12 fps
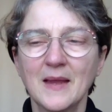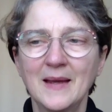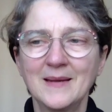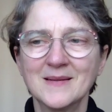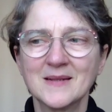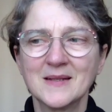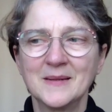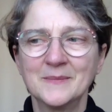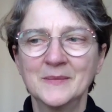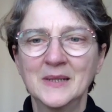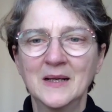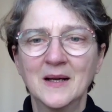And
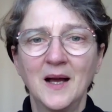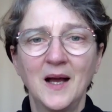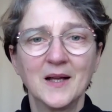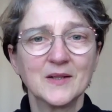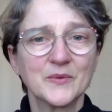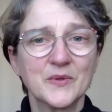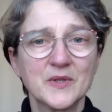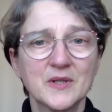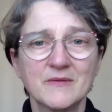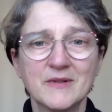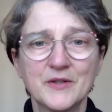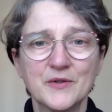I just wanted
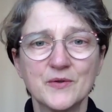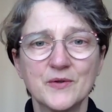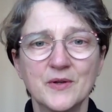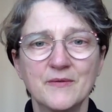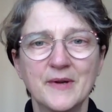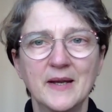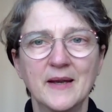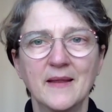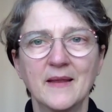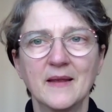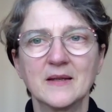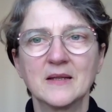to reassure you really
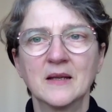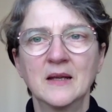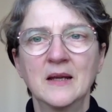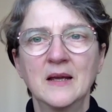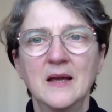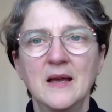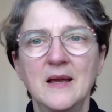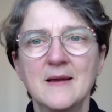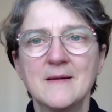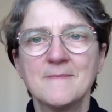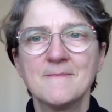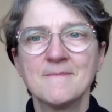that
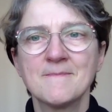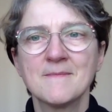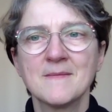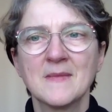um,